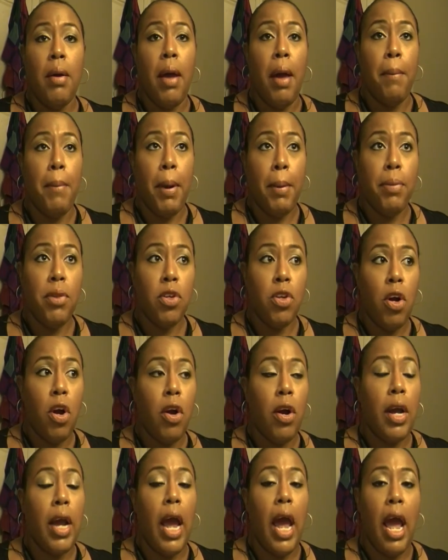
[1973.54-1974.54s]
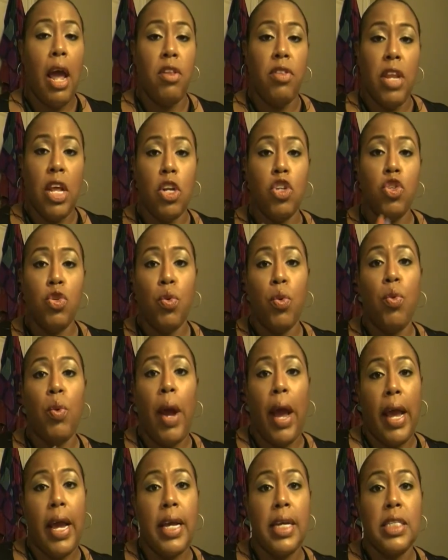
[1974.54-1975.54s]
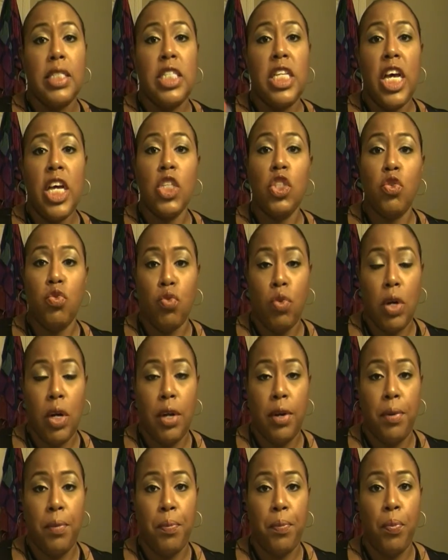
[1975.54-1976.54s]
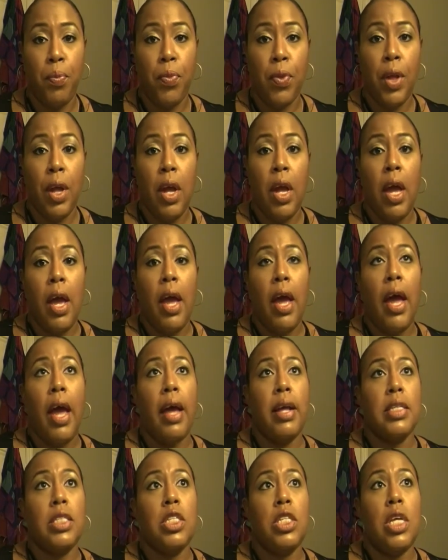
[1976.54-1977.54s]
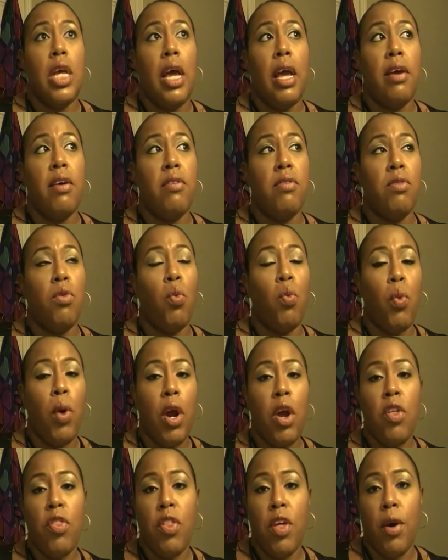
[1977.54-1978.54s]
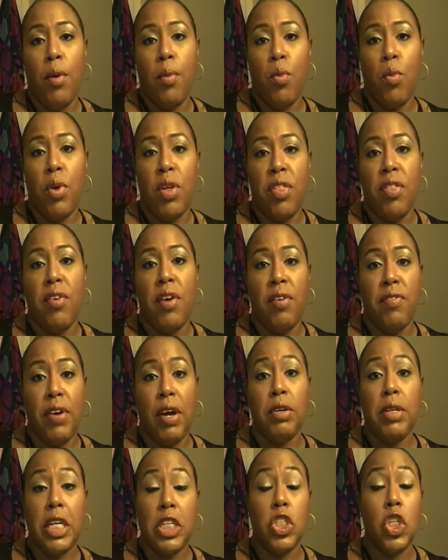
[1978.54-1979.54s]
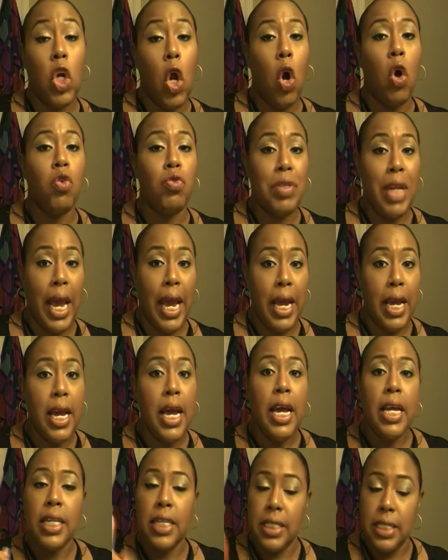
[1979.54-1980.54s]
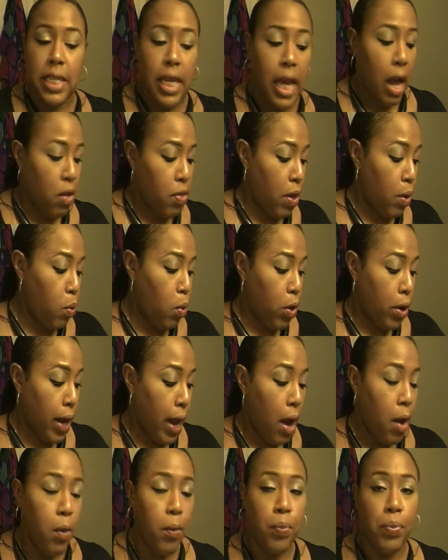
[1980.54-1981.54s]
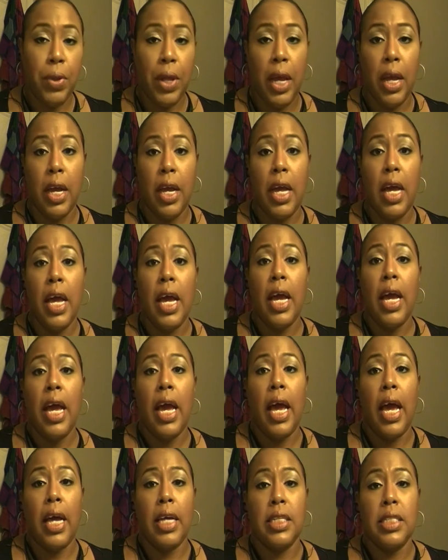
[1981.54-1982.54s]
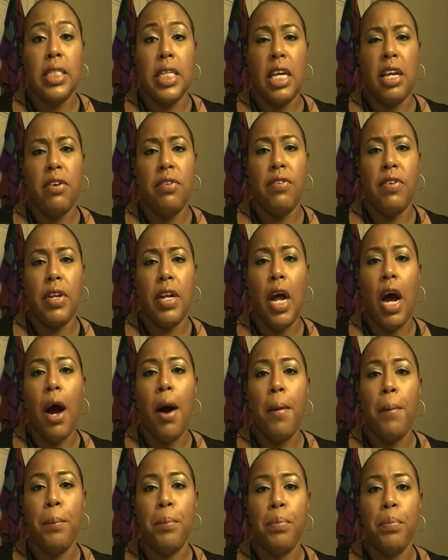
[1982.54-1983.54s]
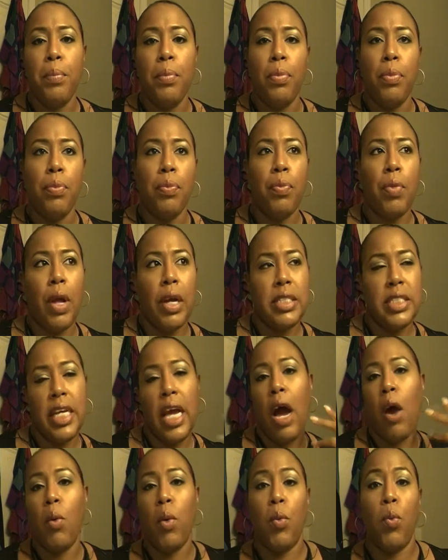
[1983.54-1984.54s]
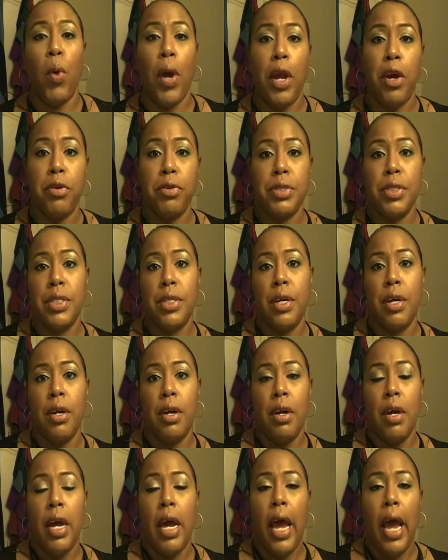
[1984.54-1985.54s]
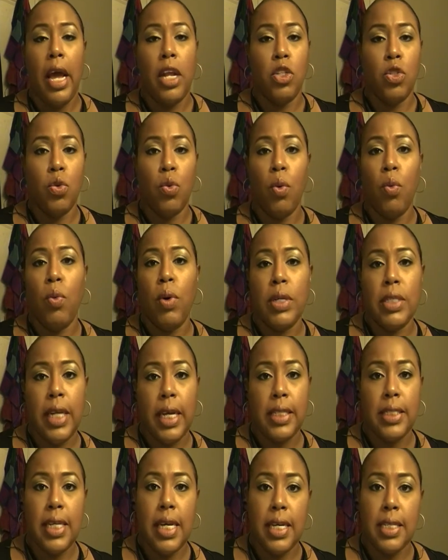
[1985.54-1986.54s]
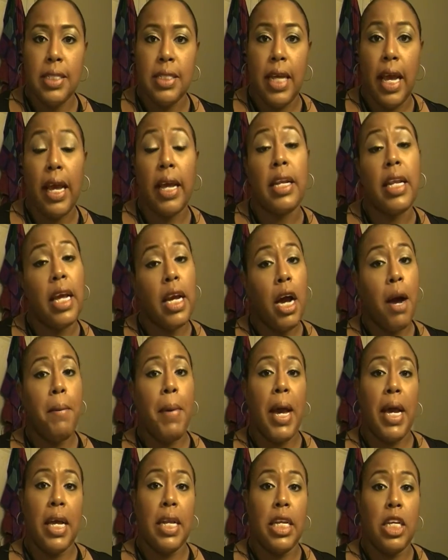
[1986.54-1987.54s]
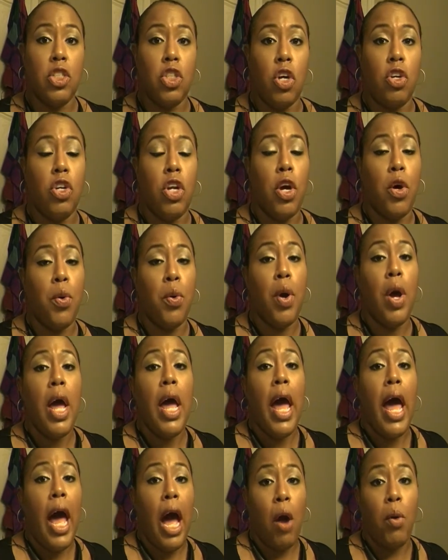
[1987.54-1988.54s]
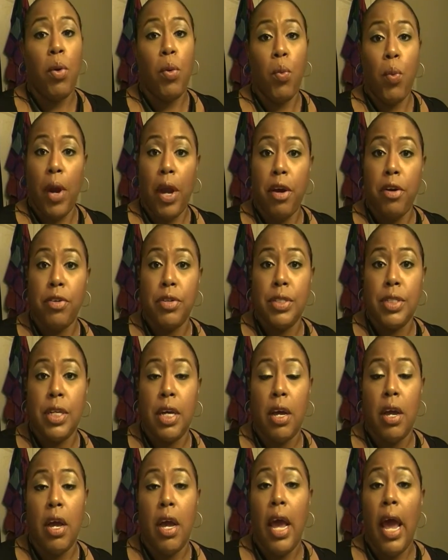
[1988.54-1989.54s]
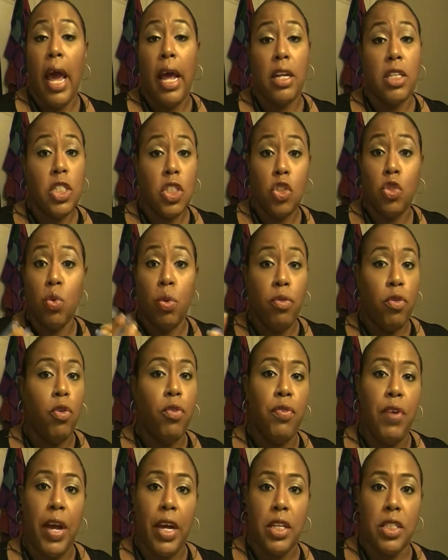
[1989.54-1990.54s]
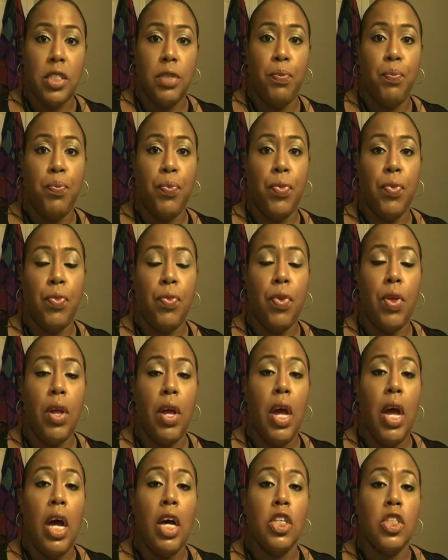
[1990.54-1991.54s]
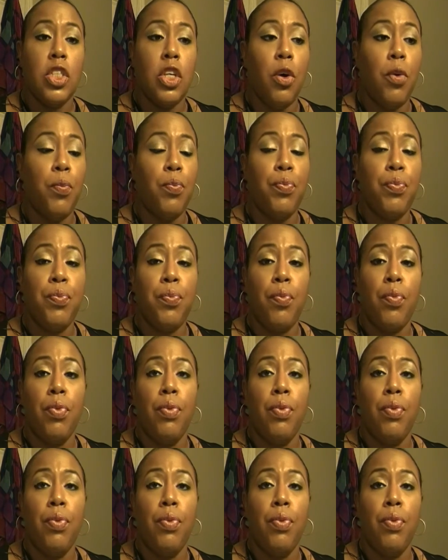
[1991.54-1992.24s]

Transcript: and maybe the dark, and then do a test run and wear them with foundation all day to how they work out and see if it see how it wears, and do a 1-day test day, and then come back and let y'all know how it wears, and just do a full face. So